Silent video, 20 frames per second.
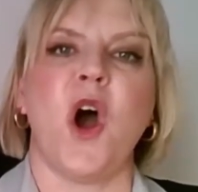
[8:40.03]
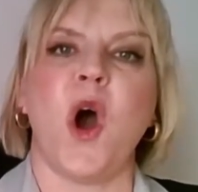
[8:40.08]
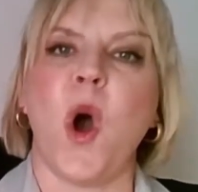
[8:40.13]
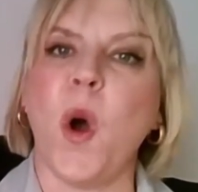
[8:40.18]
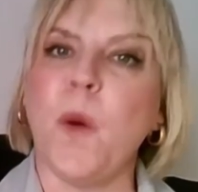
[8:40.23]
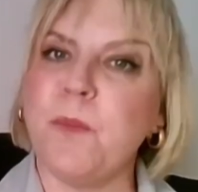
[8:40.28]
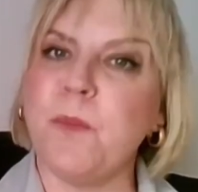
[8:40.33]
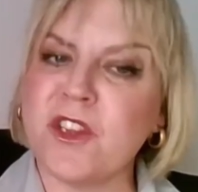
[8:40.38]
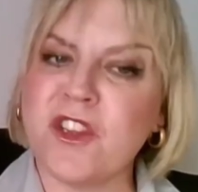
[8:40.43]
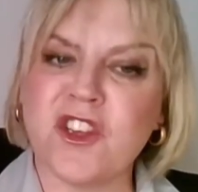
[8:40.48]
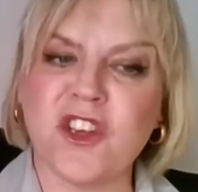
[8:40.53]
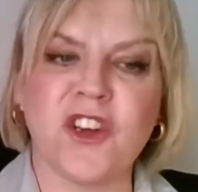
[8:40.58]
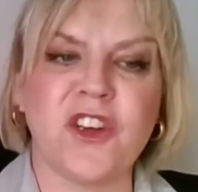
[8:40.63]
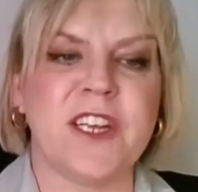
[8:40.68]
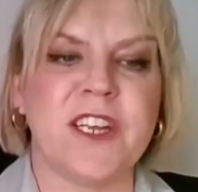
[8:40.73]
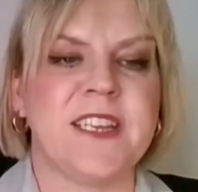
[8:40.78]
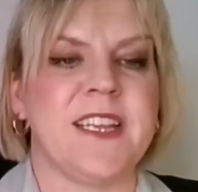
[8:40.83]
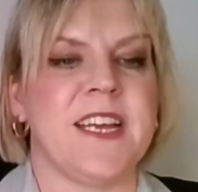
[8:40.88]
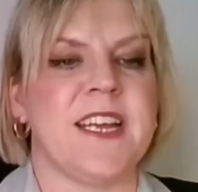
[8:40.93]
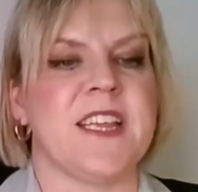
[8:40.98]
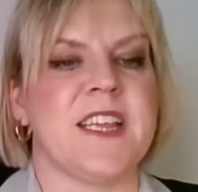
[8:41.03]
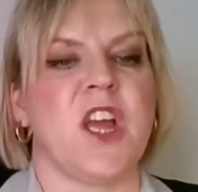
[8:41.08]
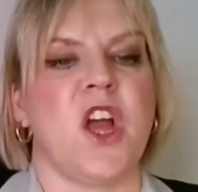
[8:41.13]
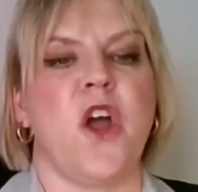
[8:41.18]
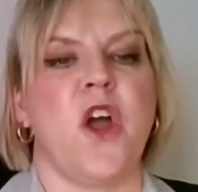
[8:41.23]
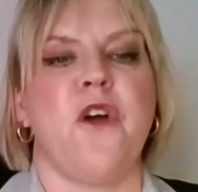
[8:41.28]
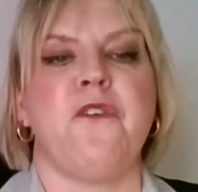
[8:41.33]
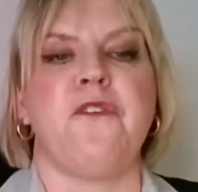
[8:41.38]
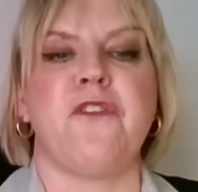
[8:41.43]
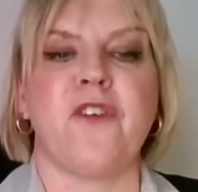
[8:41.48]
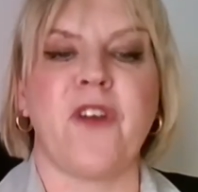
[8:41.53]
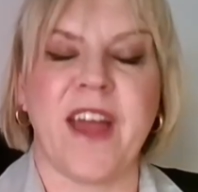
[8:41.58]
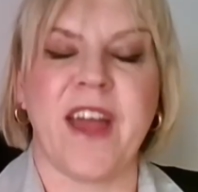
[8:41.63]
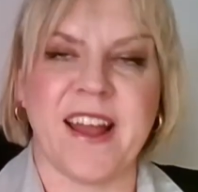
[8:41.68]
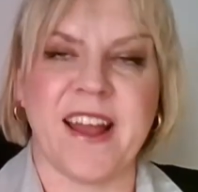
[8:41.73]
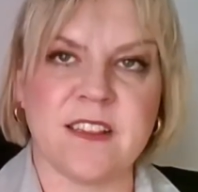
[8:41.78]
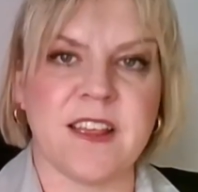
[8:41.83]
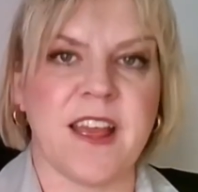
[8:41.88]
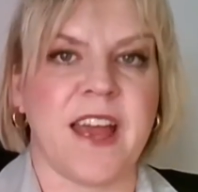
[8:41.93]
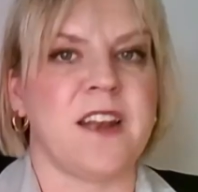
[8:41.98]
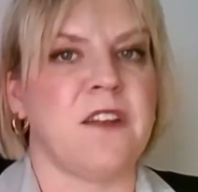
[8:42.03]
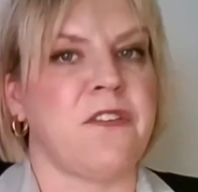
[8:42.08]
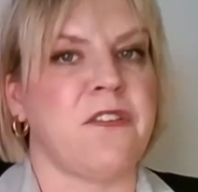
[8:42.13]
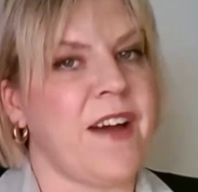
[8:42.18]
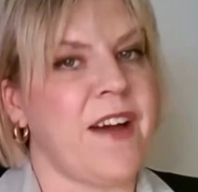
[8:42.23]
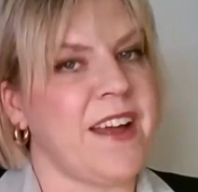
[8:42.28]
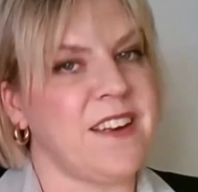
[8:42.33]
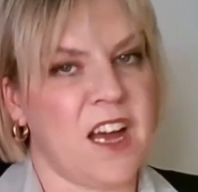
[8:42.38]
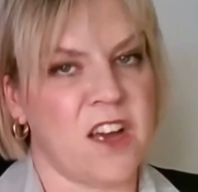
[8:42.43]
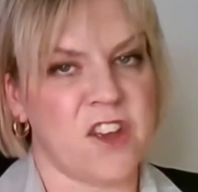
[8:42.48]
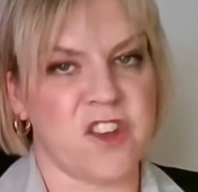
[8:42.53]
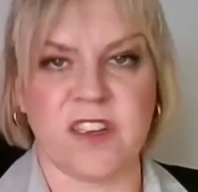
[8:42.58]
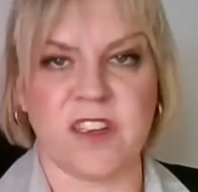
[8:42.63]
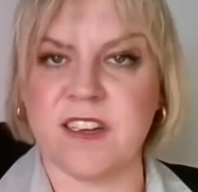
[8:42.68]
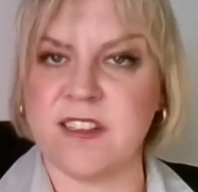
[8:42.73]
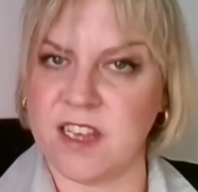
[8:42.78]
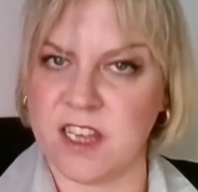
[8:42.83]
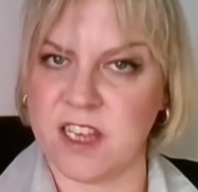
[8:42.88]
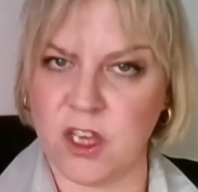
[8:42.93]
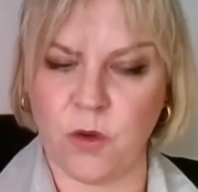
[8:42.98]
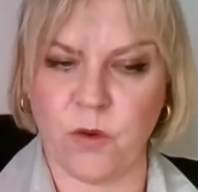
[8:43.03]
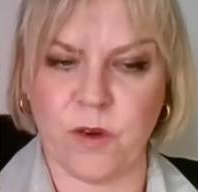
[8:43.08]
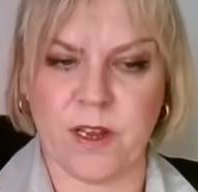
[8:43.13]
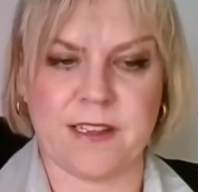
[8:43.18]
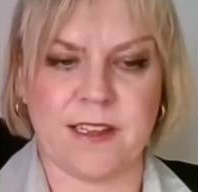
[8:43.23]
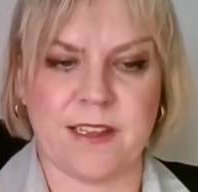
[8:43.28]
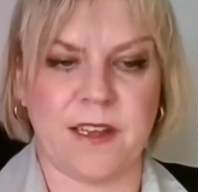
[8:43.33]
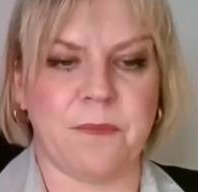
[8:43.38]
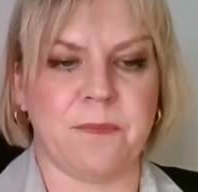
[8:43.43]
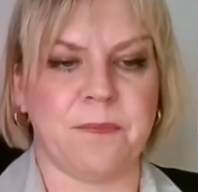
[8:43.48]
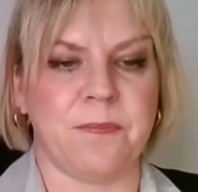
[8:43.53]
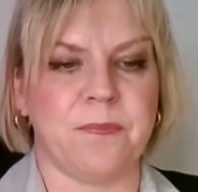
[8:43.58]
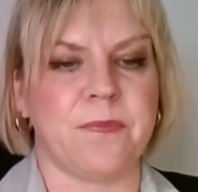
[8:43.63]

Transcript: opportunities, friends, and financial security.